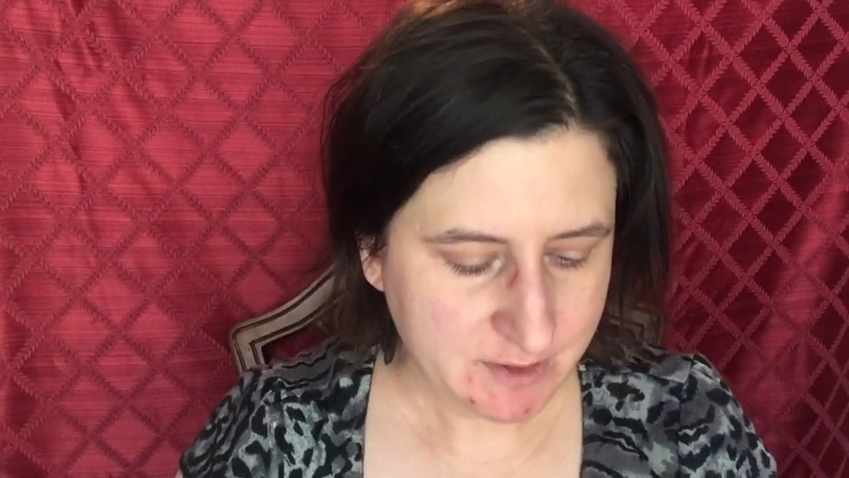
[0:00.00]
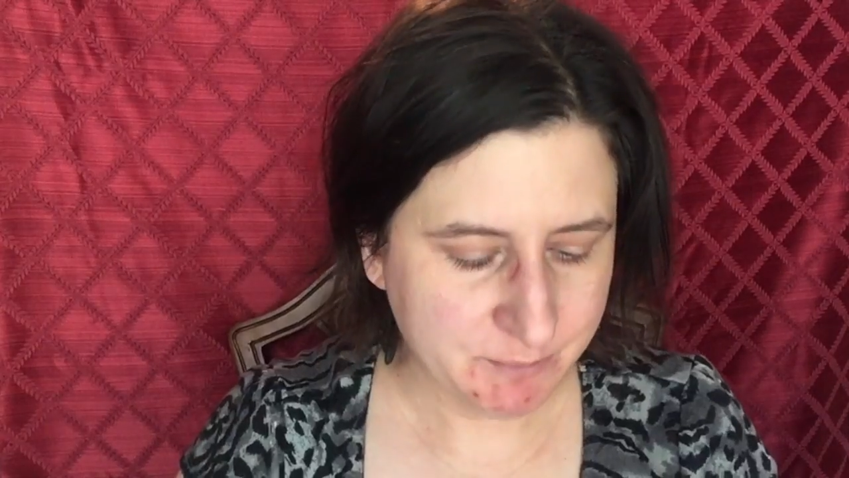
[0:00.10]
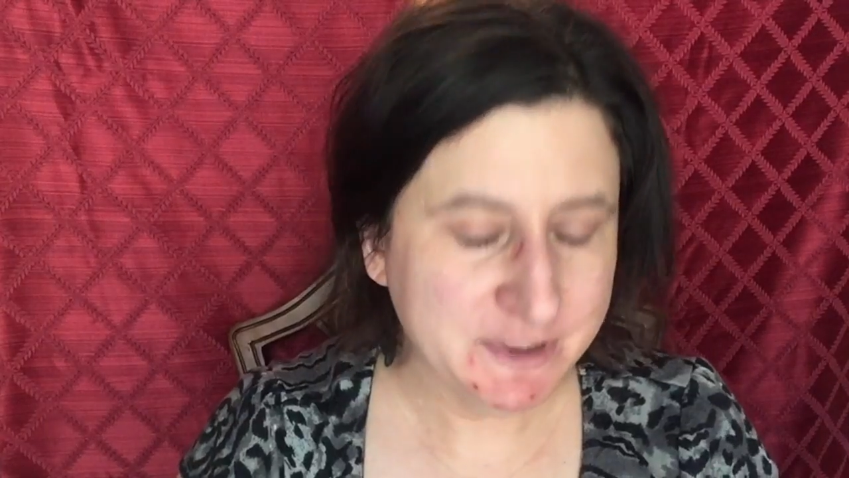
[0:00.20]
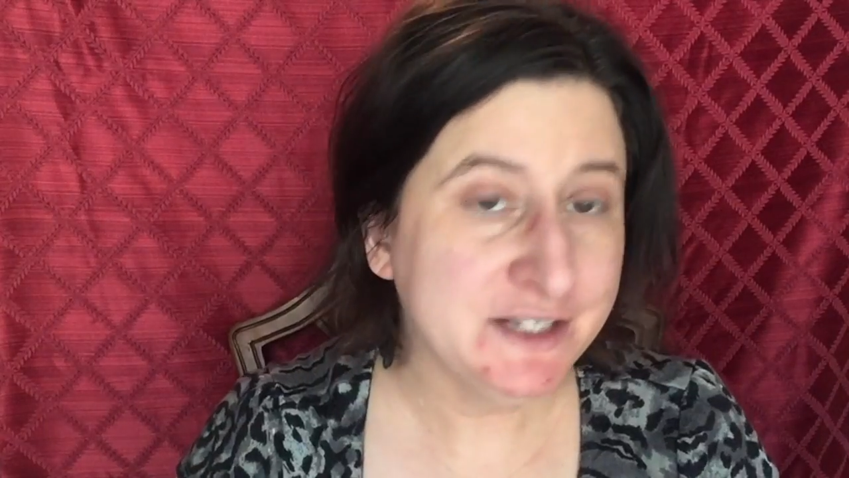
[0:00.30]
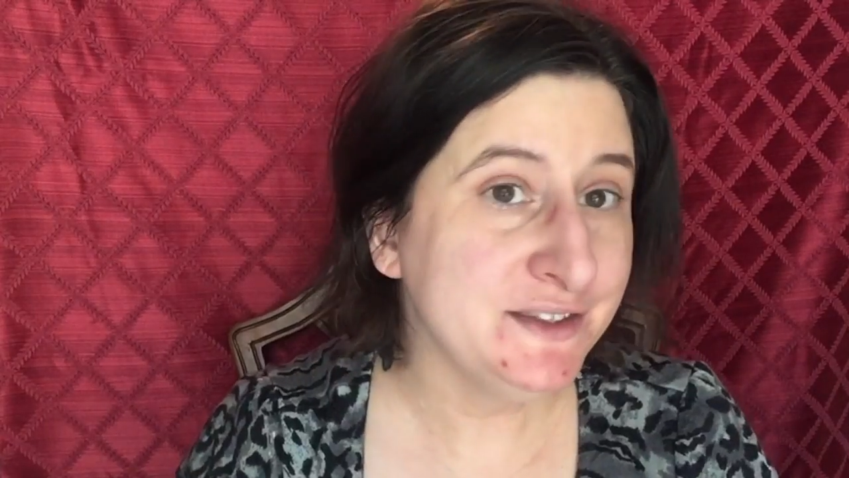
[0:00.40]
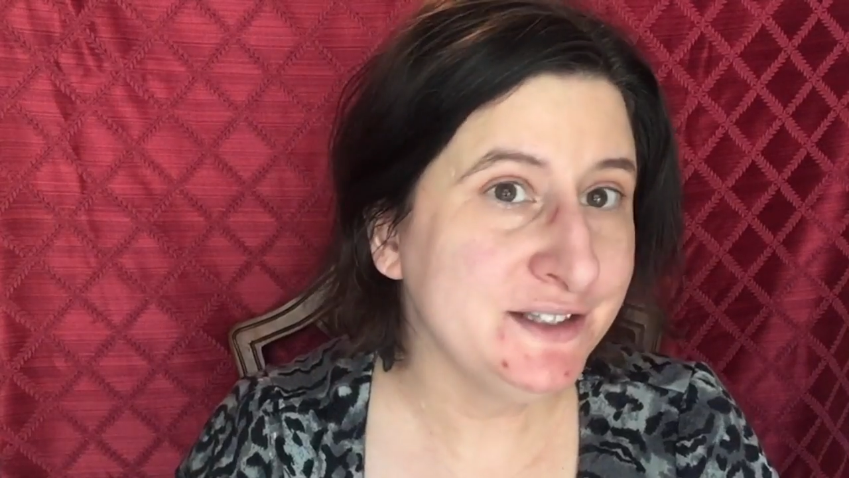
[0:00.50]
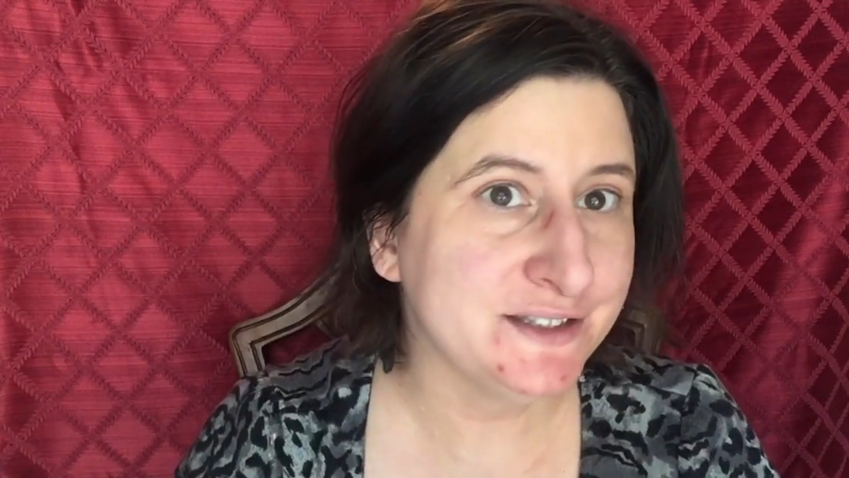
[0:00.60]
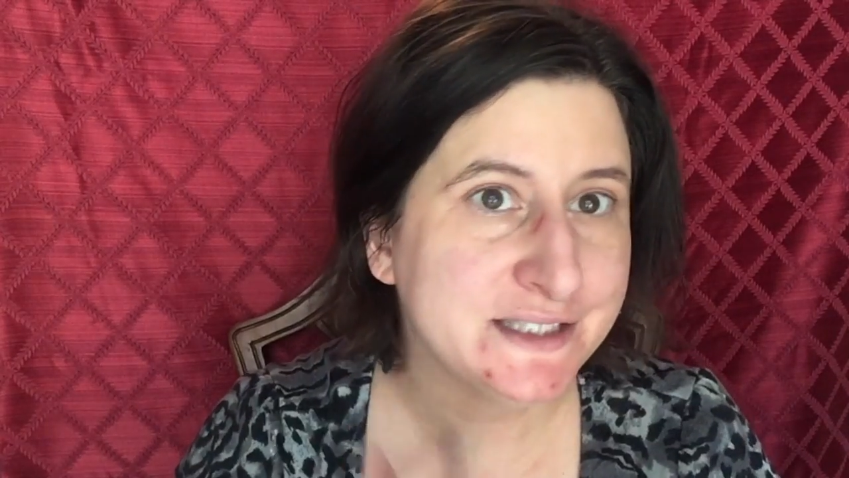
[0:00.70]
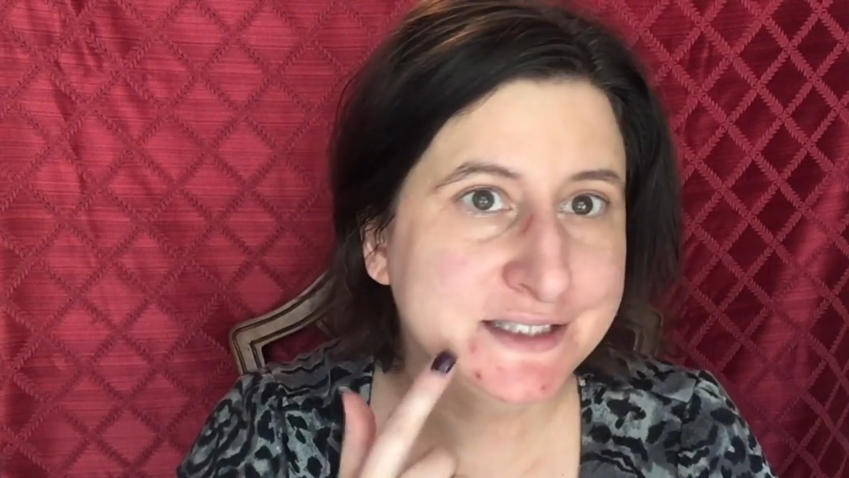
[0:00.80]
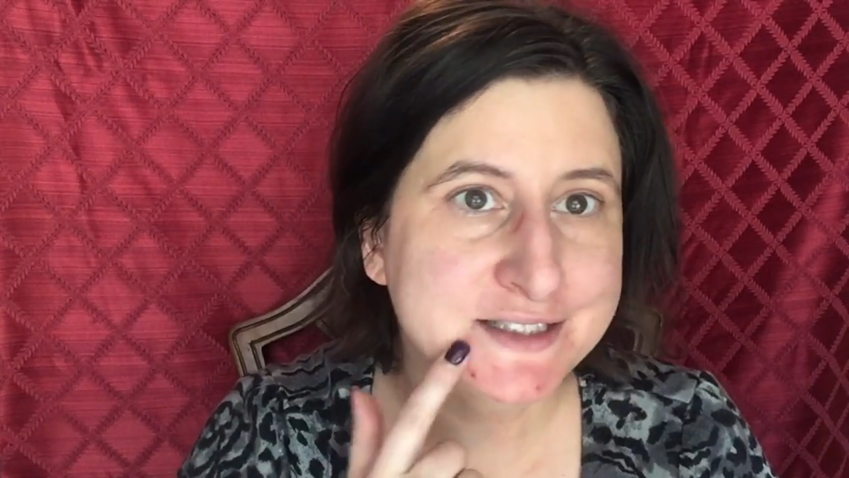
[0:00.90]
but I
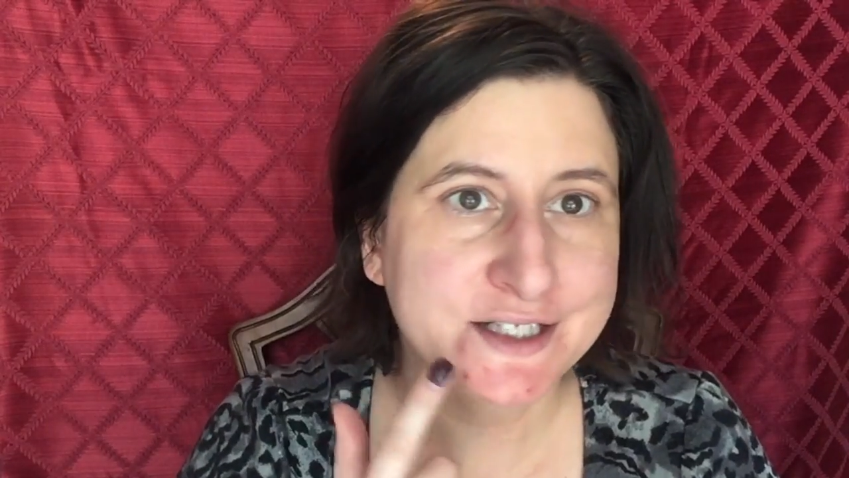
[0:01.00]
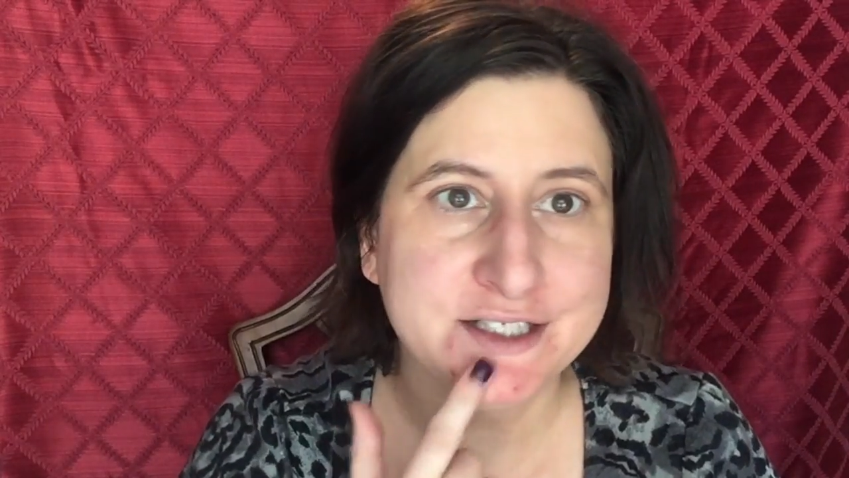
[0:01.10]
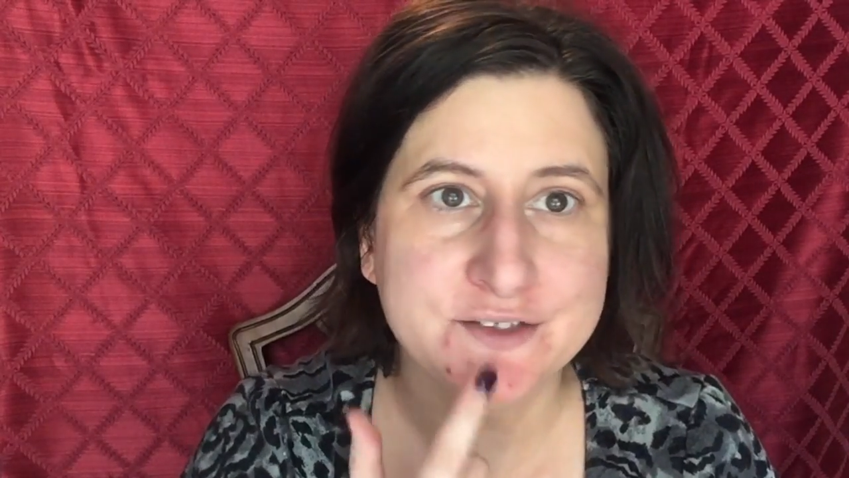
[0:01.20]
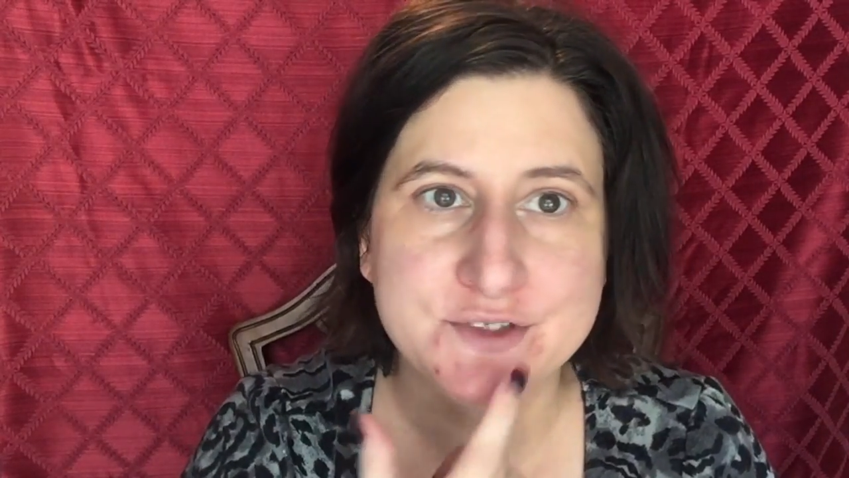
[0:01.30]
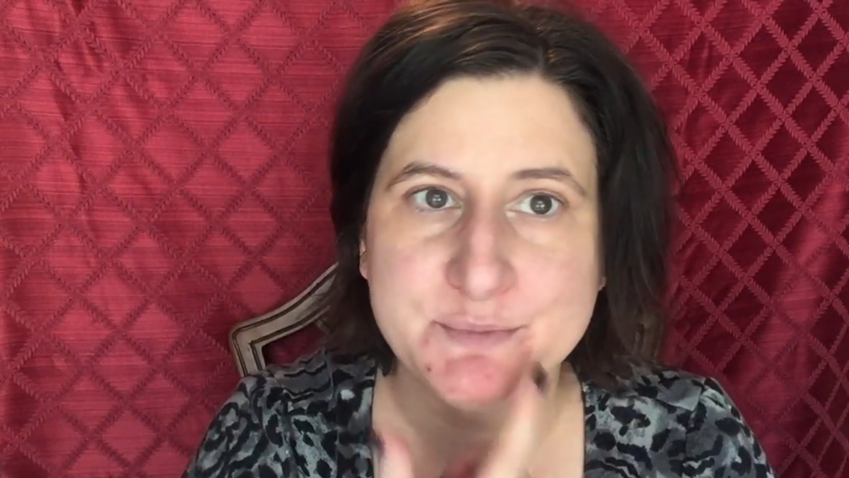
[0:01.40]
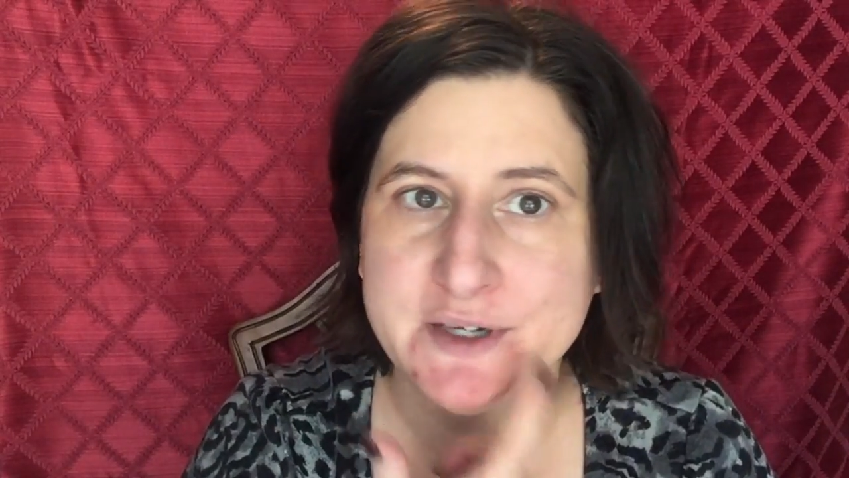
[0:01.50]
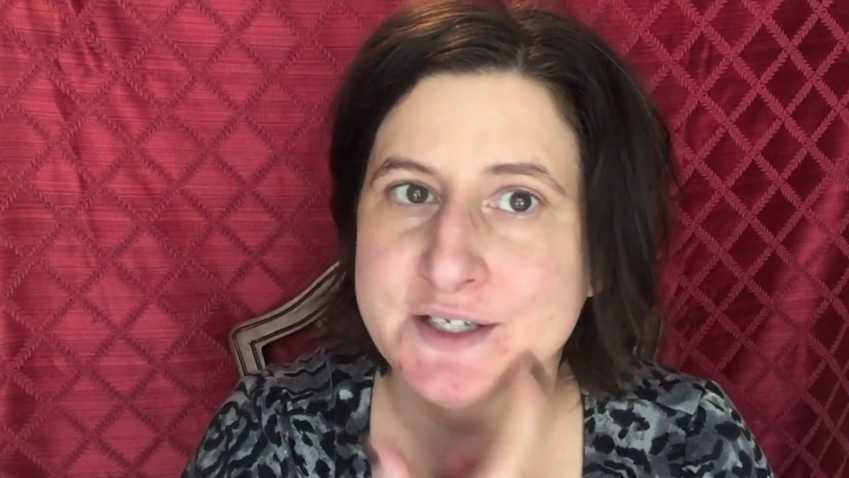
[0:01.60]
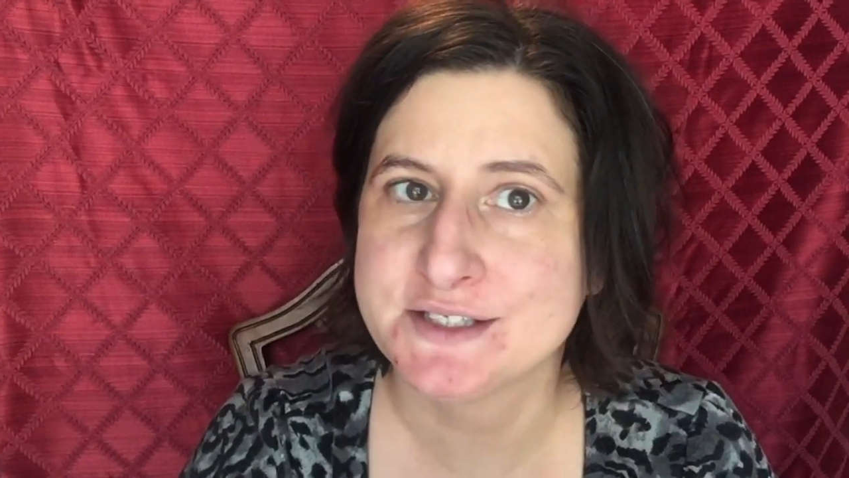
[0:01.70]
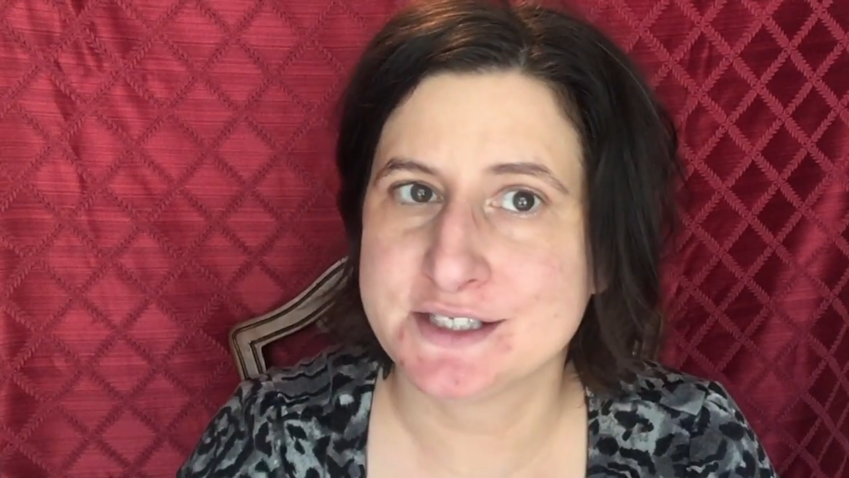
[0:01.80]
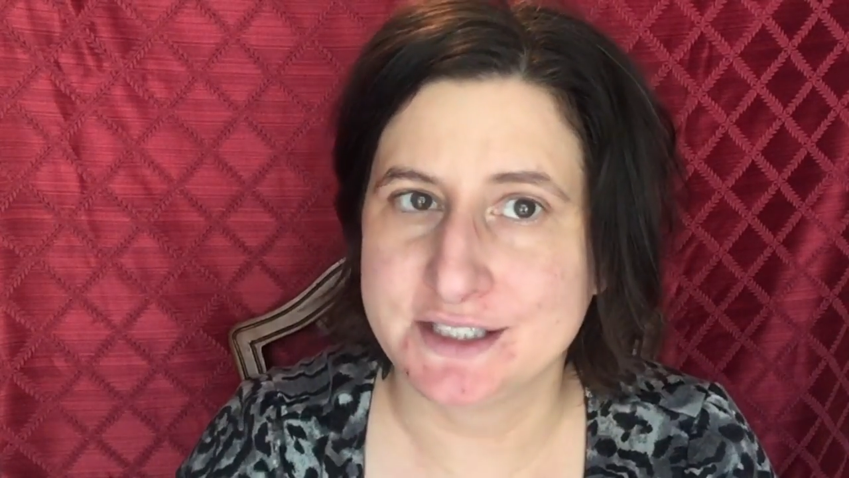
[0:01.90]
think these kind of spots